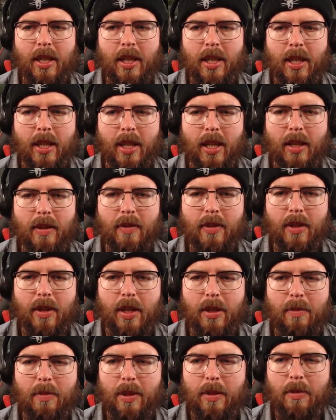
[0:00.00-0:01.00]
And I've gotta
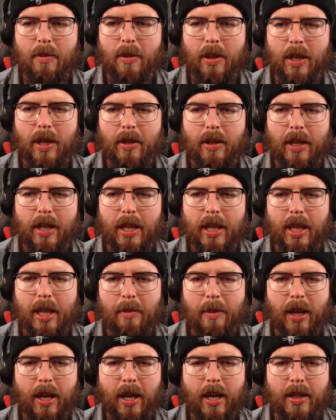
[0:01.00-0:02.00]
be wary
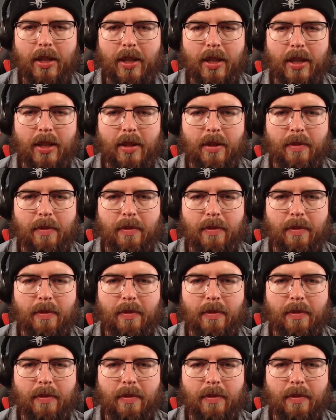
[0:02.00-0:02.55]
about them.